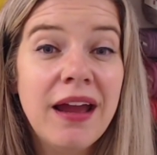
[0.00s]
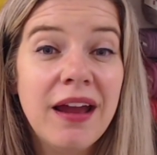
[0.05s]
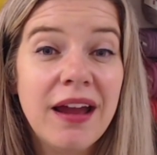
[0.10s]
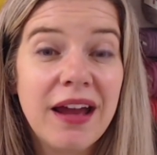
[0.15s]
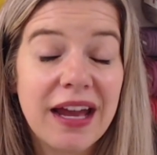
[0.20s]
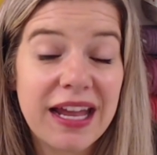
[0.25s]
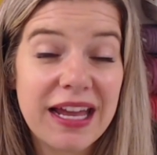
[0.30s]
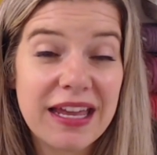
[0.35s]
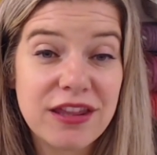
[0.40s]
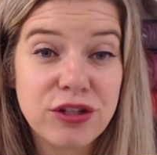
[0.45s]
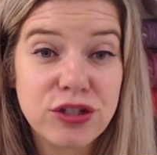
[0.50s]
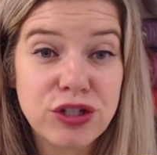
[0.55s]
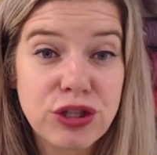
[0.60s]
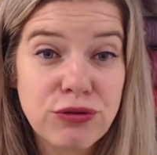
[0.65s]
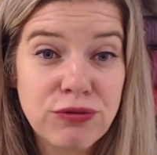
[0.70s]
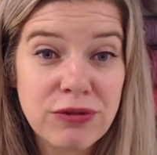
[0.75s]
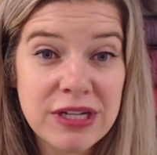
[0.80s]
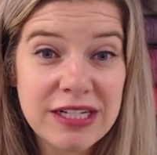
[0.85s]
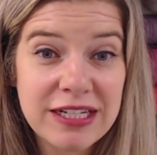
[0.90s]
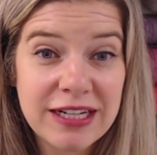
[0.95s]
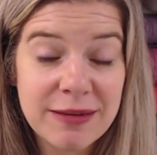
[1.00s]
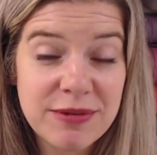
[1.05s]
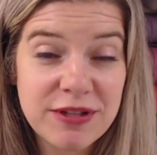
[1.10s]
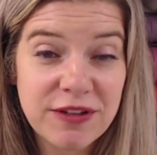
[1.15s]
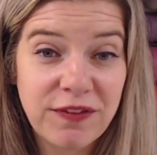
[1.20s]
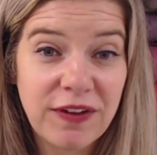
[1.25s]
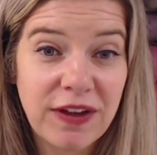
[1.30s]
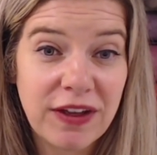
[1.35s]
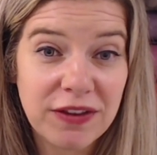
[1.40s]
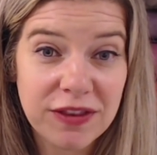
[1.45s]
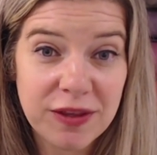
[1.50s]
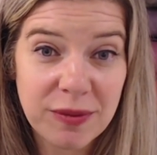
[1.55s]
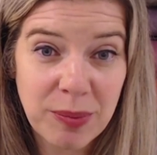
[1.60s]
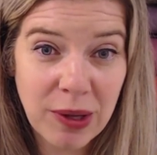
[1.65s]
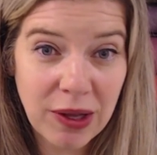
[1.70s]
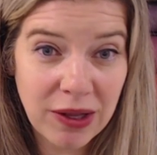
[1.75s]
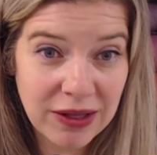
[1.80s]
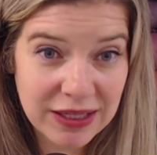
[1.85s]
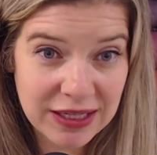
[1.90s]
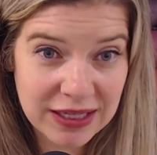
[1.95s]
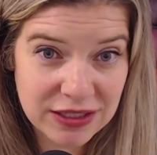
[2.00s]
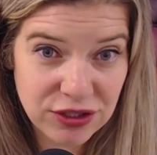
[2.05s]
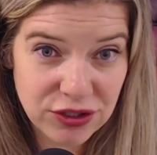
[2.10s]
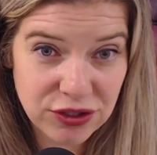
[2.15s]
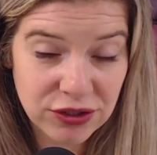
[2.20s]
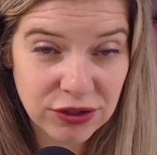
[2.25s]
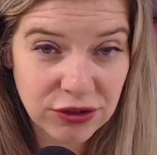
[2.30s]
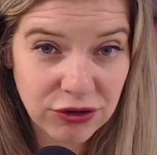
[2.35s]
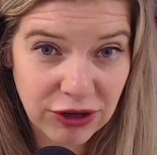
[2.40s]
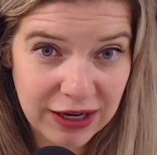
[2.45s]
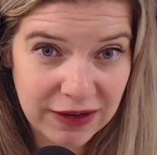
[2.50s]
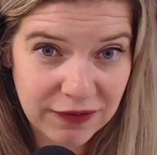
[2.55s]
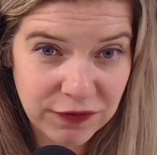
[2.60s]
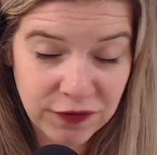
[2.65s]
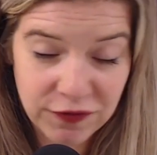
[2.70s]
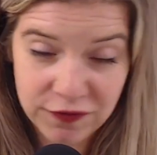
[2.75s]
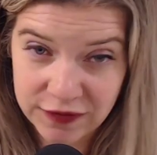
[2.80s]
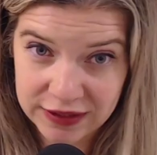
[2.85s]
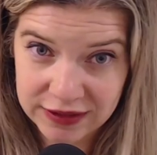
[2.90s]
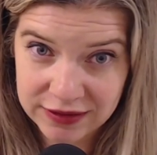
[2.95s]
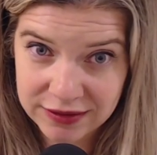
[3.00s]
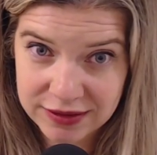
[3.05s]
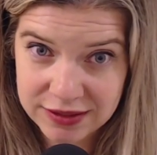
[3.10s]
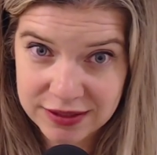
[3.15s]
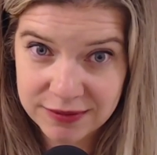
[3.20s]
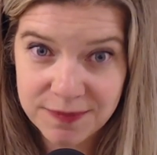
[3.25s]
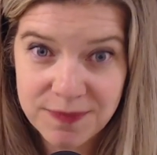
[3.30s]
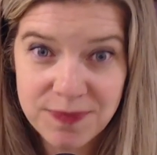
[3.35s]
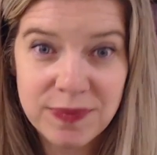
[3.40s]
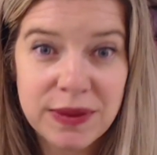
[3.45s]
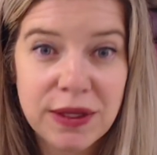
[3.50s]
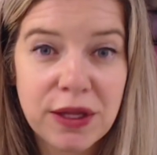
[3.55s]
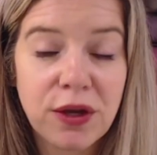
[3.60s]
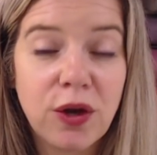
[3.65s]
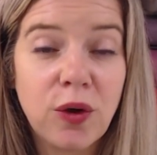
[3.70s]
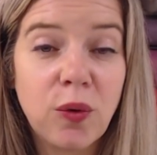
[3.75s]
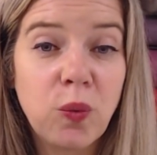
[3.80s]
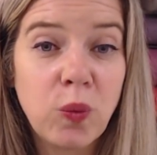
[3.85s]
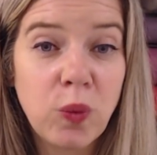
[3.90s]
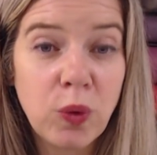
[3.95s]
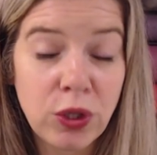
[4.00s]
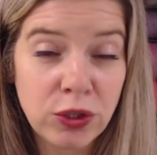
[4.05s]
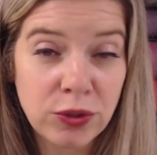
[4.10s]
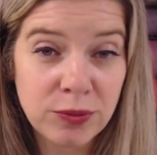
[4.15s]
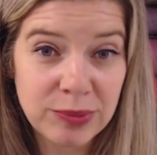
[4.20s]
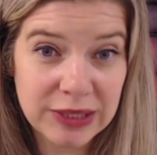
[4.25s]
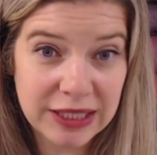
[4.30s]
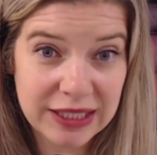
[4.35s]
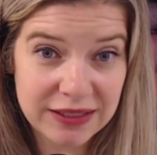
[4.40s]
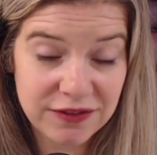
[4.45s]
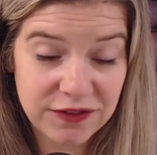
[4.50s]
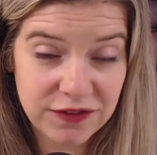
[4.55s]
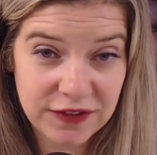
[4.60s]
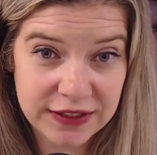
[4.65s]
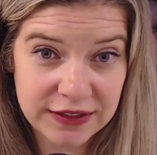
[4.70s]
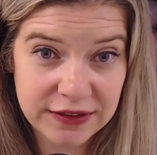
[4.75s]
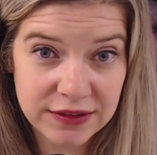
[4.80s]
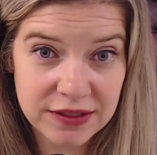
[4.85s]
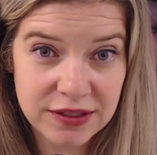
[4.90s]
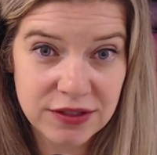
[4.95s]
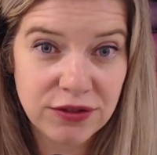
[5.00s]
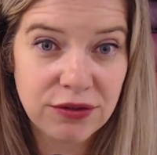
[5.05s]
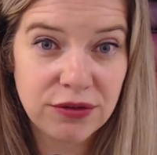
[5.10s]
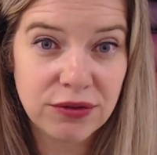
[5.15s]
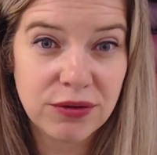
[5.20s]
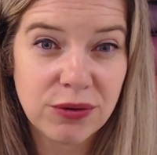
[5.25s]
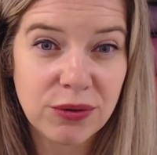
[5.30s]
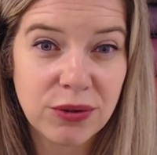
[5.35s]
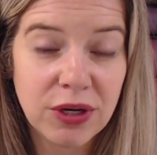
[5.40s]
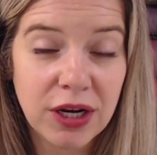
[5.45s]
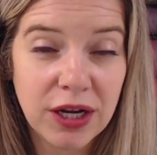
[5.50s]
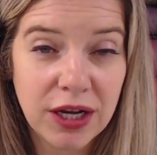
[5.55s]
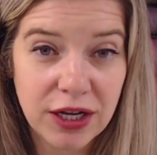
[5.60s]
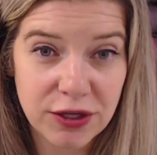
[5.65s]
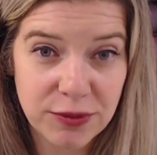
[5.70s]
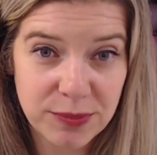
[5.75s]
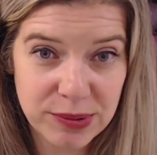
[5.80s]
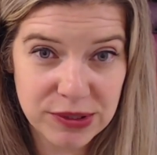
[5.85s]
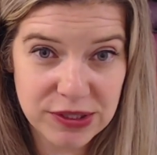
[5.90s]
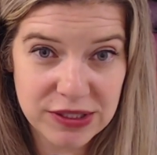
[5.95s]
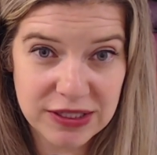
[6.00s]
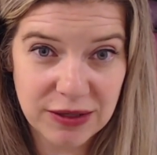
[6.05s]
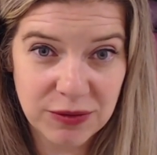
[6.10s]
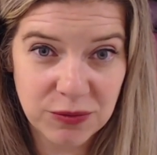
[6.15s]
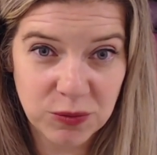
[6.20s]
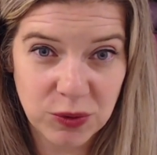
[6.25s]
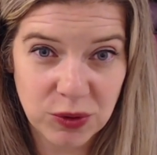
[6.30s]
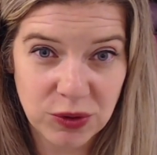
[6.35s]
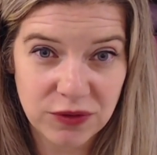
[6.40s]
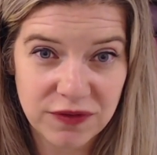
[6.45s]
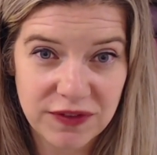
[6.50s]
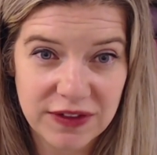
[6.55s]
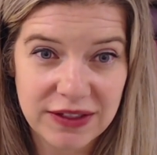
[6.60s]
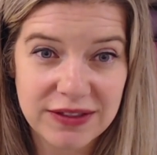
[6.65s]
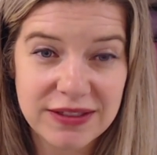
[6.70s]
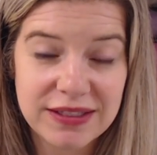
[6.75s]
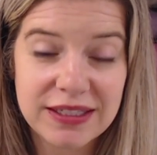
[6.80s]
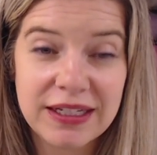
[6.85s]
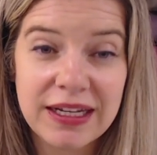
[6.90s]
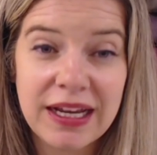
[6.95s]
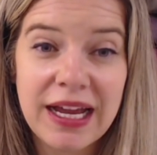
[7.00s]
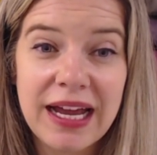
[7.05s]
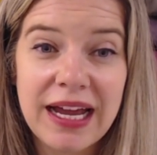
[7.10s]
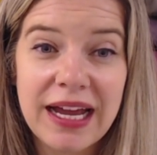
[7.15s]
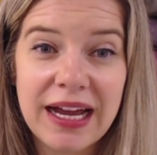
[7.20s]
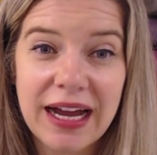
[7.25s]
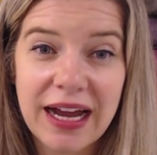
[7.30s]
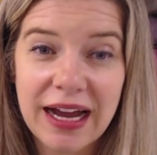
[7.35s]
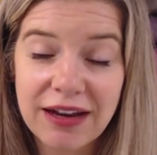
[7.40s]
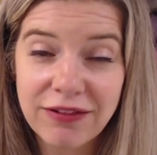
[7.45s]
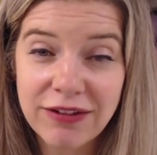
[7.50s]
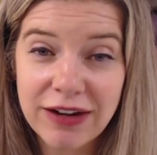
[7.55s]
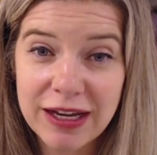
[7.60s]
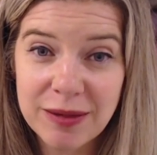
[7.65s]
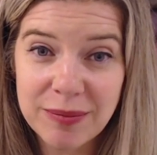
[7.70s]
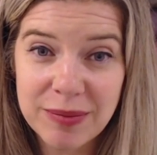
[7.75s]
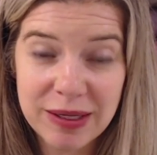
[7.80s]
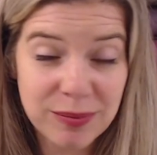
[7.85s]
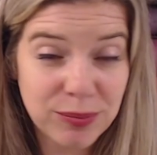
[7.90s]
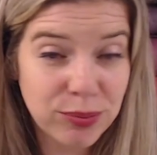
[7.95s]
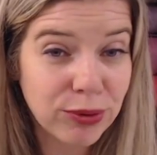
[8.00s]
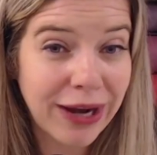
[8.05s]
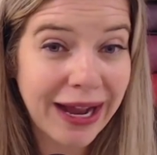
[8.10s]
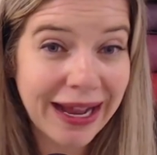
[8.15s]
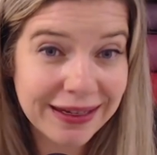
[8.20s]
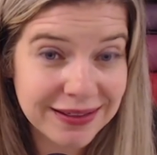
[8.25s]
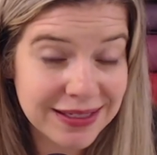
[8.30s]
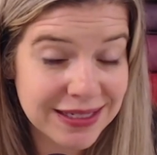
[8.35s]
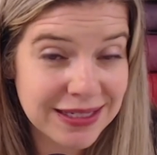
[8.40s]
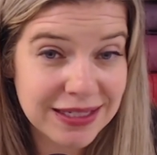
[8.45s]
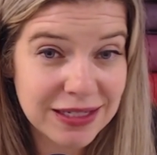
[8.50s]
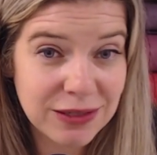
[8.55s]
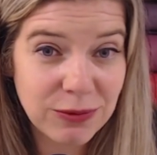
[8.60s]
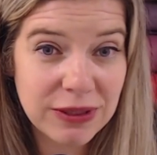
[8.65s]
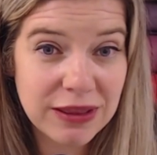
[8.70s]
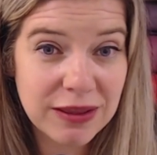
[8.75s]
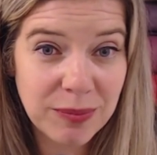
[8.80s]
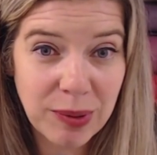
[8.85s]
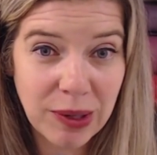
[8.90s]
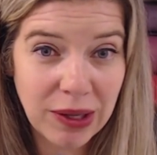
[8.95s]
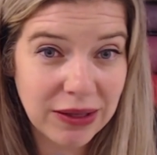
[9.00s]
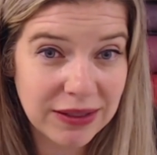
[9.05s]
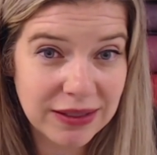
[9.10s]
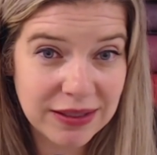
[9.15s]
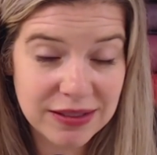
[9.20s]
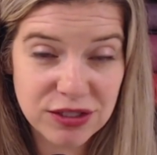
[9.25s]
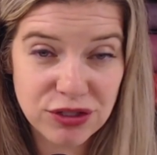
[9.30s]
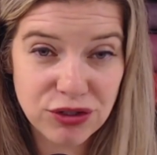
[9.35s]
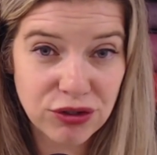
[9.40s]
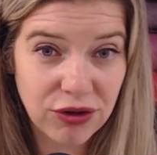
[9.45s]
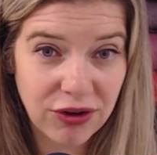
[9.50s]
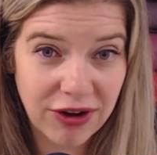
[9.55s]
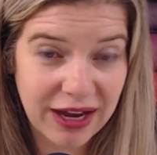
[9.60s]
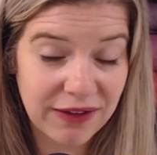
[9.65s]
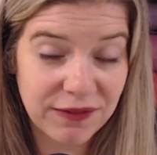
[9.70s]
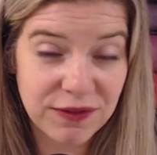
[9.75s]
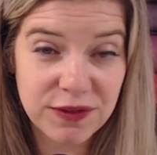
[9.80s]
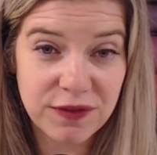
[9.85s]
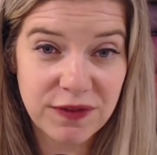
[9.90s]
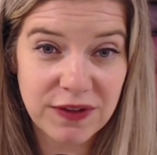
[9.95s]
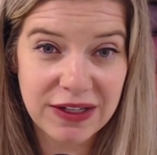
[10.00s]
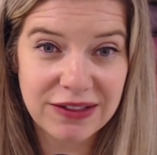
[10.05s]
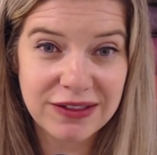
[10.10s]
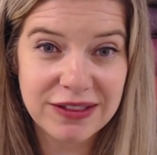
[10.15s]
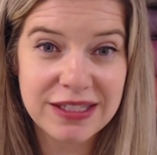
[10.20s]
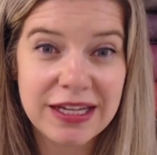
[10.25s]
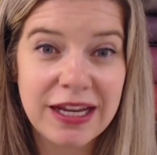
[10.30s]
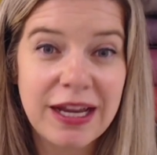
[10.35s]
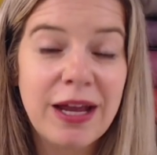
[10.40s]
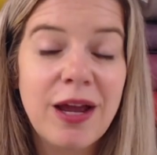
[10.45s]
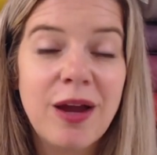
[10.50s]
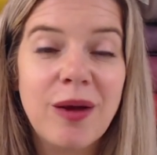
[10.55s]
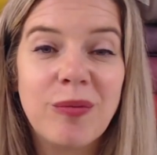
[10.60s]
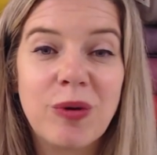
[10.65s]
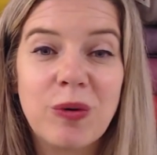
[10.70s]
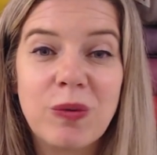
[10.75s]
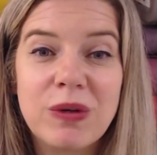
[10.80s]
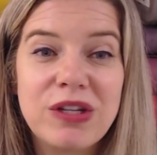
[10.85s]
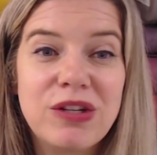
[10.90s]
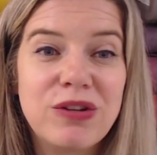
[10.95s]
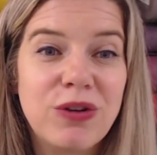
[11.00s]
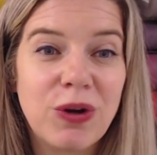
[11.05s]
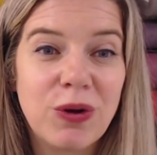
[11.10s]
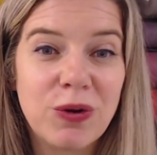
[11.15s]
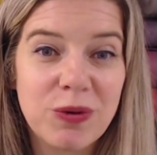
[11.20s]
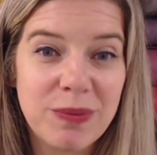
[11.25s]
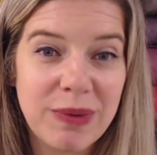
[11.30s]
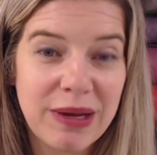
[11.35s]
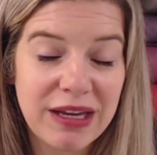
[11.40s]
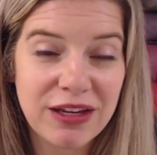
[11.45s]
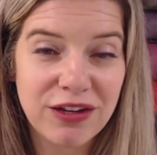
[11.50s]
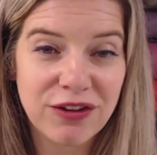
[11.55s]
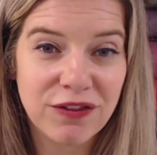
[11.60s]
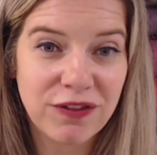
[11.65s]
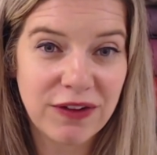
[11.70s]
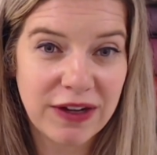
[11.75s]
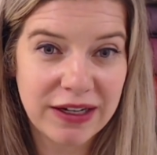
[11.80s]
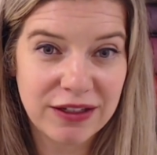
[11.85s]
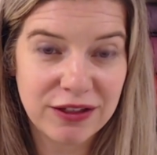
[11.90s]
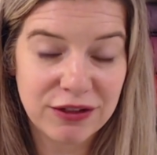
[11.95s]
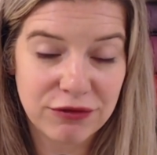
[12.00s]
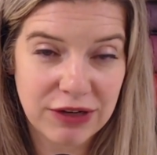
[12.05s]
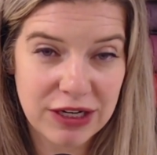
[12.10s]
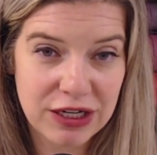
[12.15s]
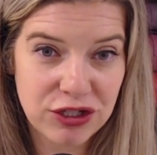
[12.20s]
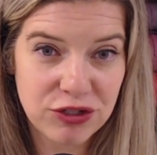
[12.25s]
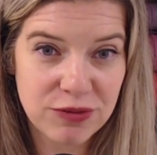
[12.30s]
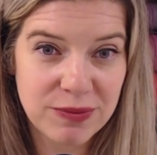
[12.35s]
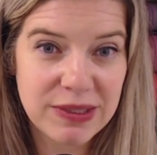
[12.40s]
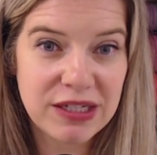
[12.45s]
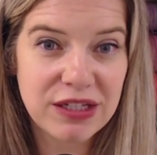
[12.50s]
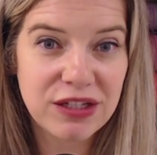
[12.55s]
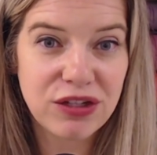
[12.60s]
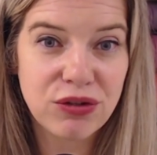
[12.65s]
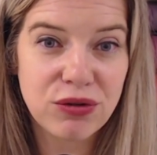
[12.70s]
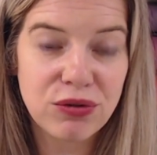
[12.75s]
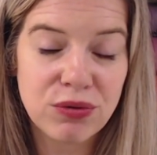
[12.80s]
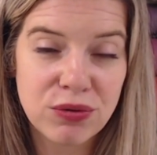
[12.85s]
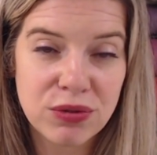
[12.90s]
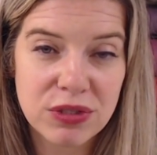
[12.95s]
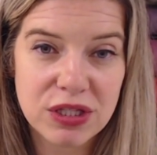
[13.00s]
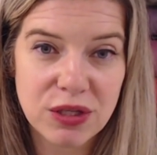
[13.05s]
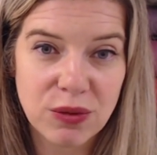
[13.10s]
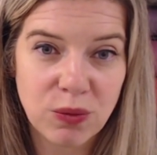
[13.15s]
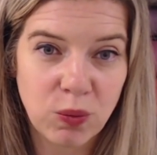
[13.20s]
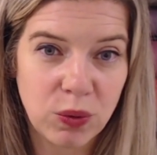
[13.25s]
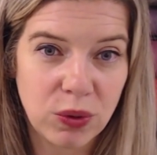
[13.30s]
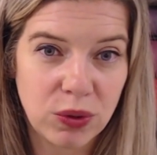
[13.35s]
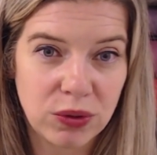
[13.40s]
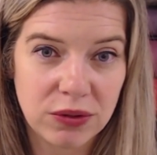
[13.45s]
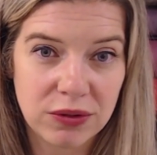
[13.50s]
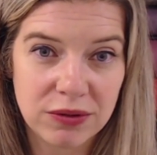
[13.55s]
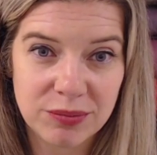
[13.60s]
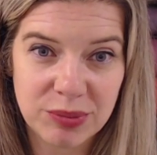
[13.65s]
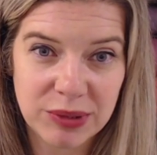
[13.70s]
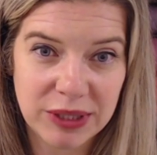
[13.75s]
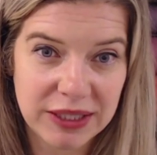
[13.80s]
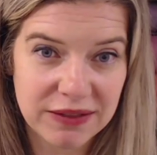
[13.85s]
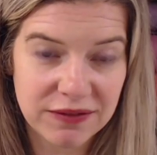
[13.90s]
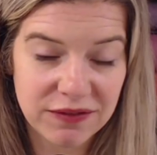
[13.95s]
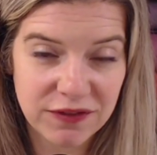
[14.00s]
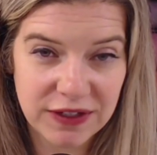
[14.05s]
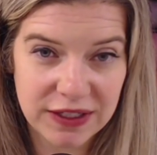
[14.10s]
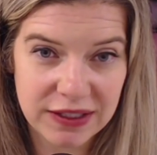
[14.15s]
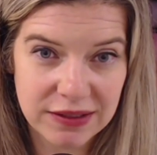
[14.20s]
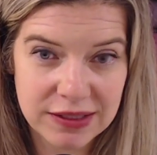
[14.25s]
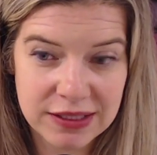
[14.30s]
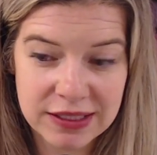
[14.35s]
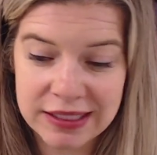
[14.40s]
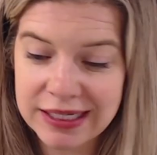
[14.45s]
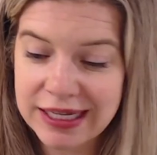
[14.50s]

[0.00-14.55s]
again, there's 3 types of felt: the polyester craft felt, a wool blend felt, or 100% wool felt. I recommend practicing with the polyester craft felt, but when you go to make your final arrangement, use the wool blend felt.